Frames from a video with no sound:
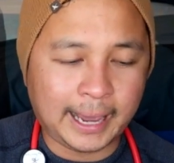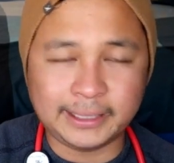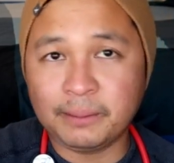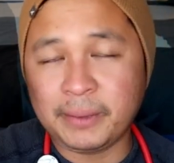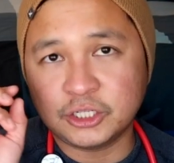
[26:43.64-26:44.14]

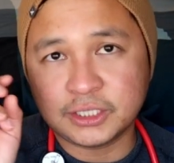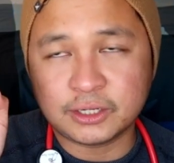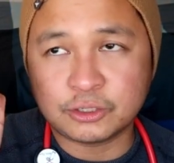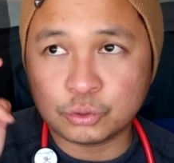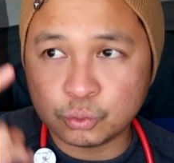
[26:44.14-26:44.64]
And then meron
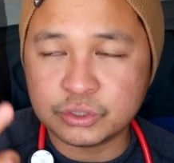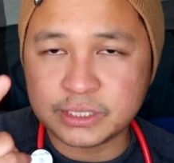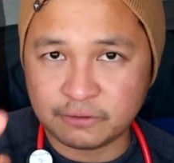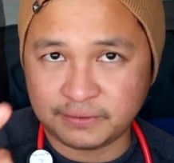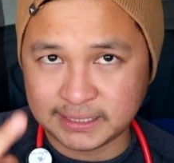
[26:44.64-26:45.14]
siyang 2
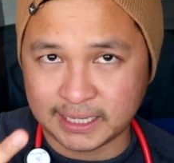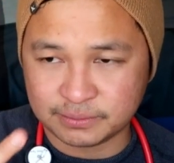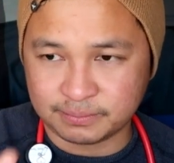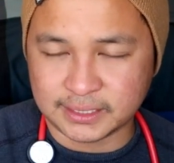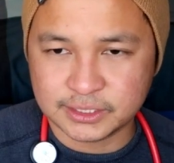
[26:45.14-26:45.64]

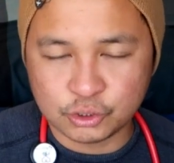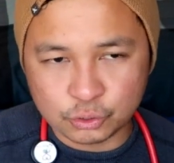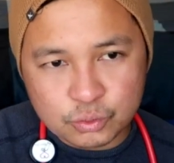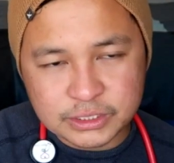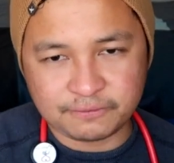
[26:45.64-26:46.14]
self-assessments. Yung
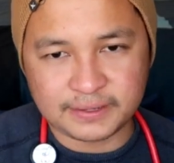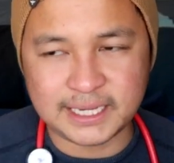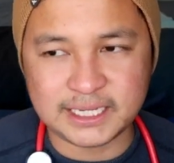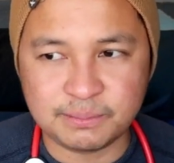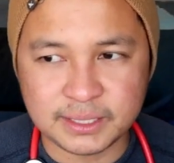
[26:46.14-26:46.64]
2
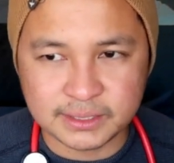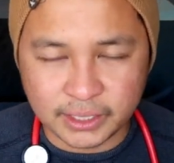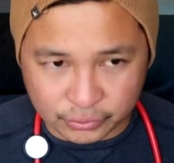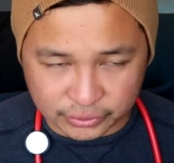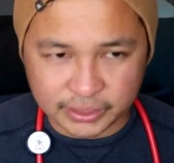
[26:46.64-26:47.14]
self-assessments na
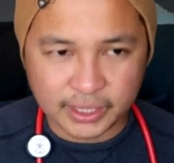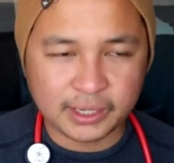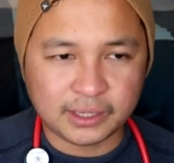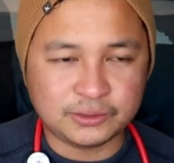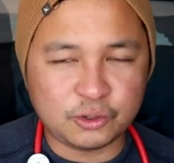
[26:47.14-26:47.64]
yun,
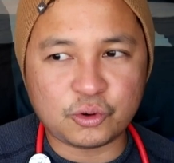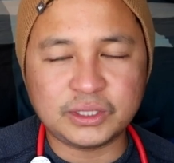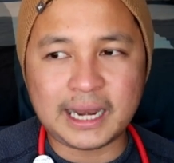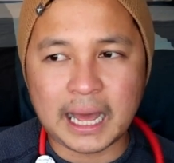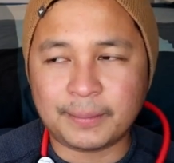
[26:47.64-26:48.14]
doon ko
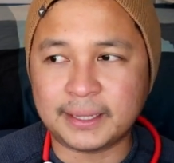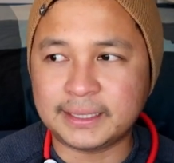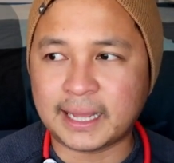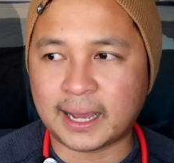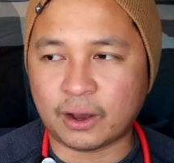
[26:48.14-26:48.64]

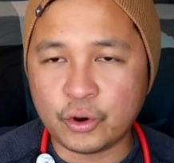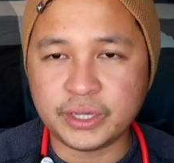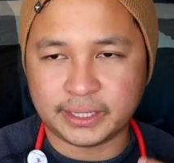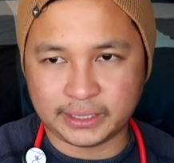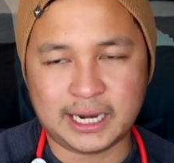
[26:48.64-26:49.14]
nalaman na,
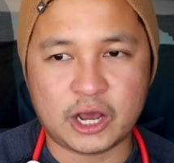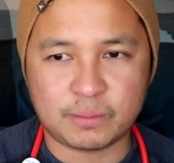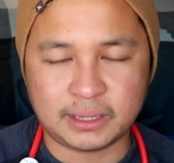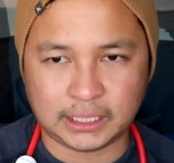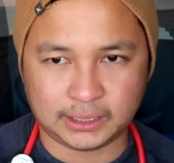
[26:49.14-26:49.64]
oy, ready na
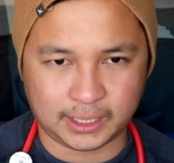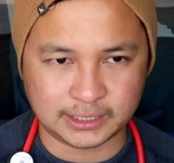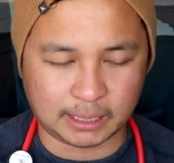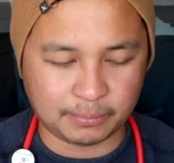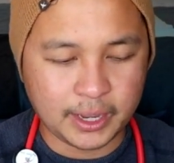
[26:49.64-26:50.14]
ako mag-take ng
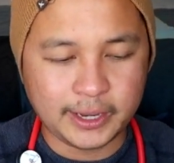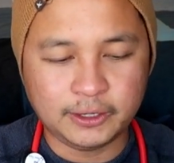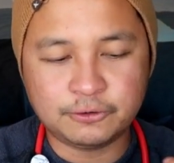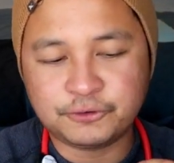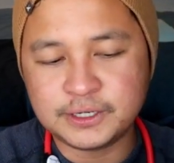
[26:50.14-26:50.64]
exam.
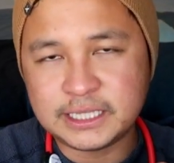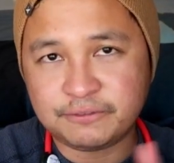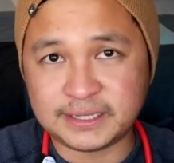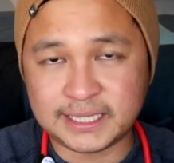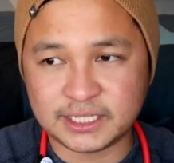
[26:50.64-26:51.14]
Yung first
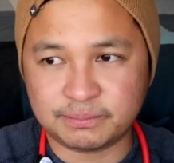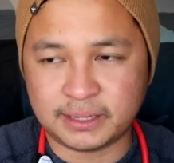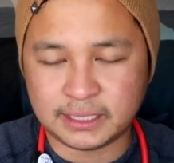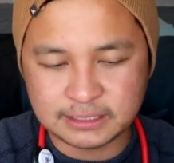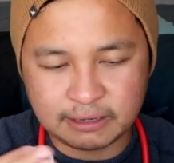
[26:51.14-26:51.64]

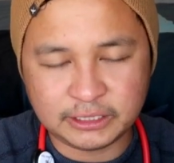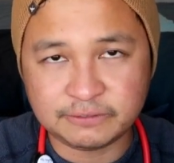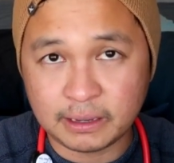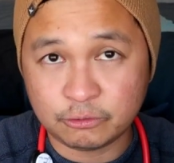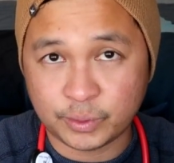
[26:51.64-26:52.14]
self-assessment is
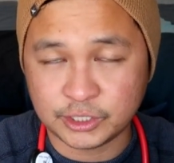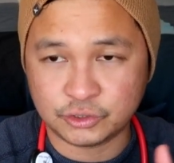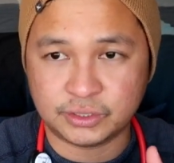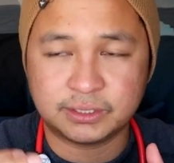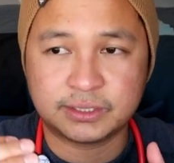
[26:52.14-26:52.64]
75
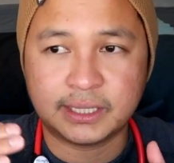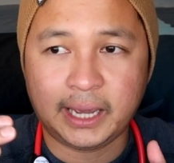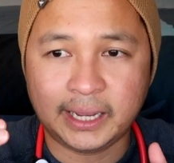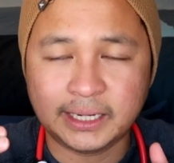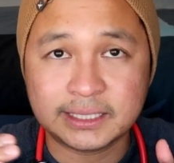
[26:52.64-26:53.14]
questions
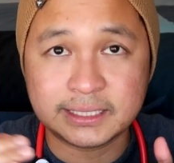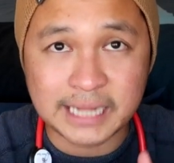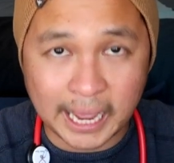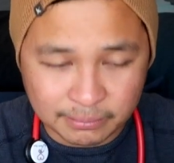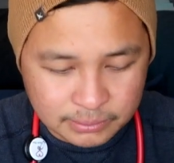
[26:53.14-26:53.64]
and it's
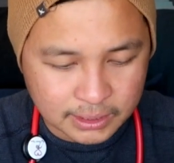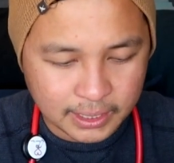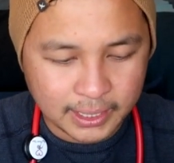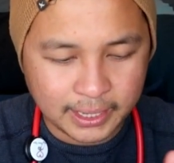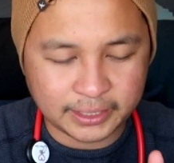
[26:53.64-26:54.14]
timed.
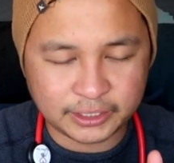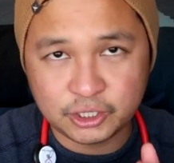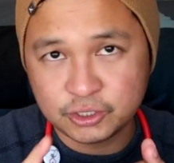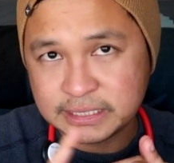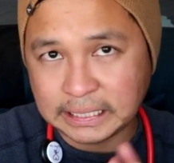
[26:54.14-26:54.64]
And
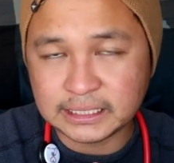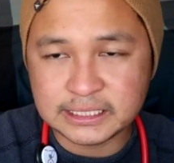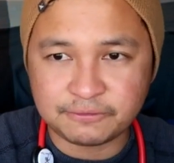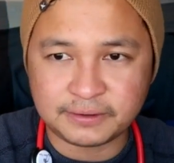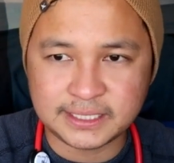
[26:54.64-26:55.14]
then yung second
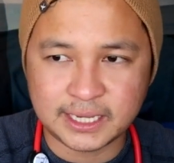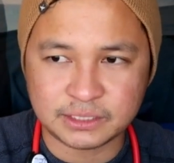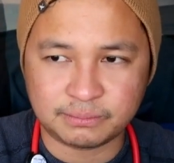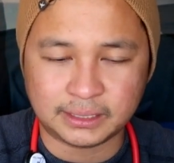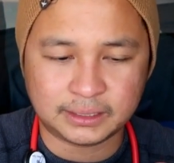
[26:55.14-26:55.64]

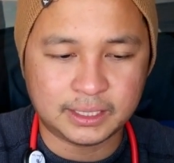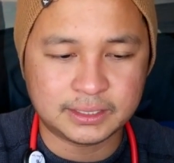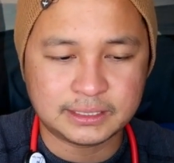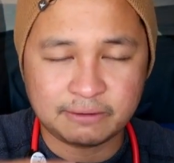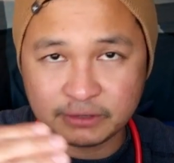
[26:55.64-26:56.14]
self-assessment
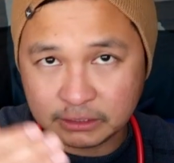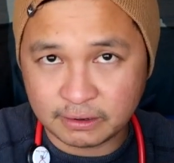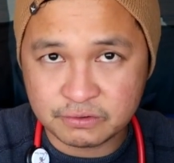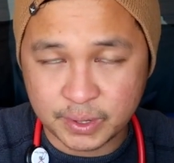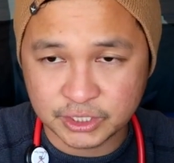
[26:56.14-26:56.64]
is
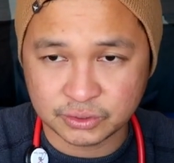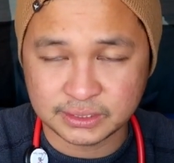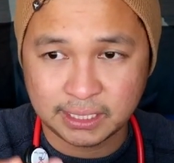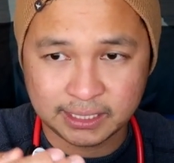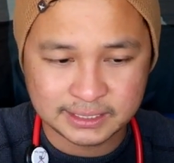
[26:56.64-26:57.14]
75
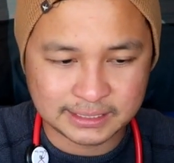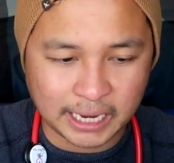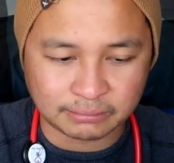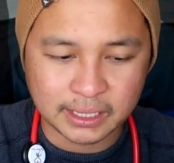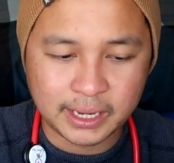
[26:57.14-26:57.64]
questions and it's
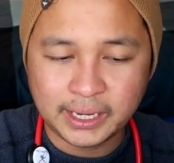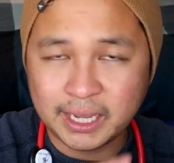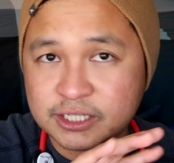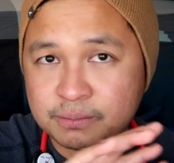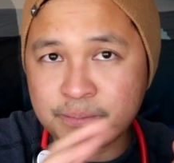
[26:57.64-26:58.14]
timed.
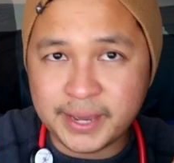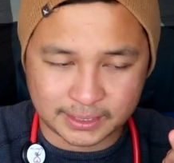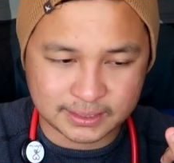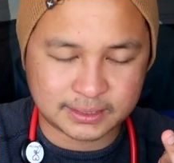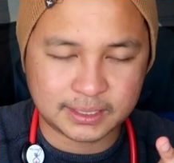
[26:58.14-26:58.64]
It's
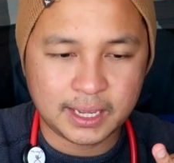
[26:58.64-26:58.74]
mixed.